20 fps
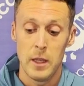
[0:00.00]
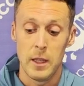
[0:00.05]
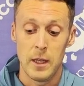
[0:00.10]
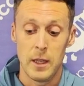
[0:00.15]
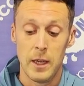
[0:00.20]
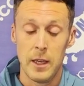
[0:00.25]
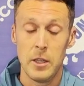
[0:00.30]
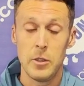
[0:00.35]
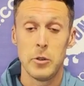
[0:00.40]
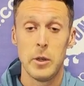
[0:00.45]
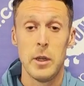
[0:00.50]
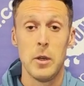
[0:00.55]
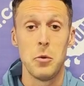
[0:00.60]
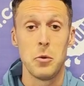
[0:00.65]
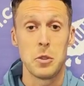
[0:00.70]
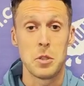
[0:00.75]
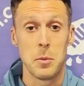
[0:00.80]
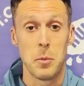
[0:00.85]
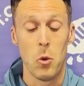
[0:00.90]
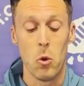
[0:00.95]

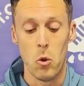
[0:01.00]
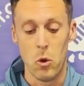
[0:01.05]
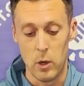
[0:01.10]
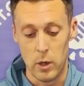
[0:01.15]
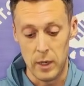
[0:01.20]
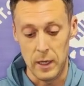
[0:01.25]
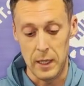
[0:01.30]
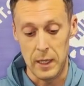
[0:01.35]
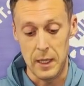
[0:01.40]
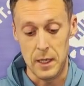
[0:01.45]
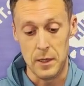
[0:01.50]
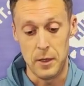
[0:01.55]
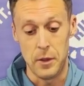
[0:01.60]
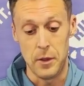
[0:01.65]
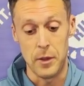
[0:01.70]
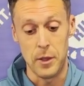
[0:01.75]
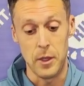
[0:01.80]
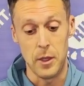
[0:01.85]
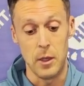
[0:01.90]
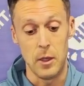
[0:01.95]
GuideRail support in
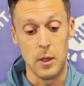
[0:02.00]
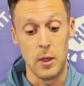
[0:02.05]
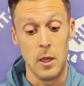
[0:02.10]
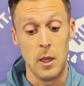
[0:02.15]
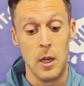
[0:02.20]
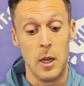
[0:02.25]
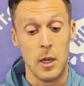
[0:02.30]
the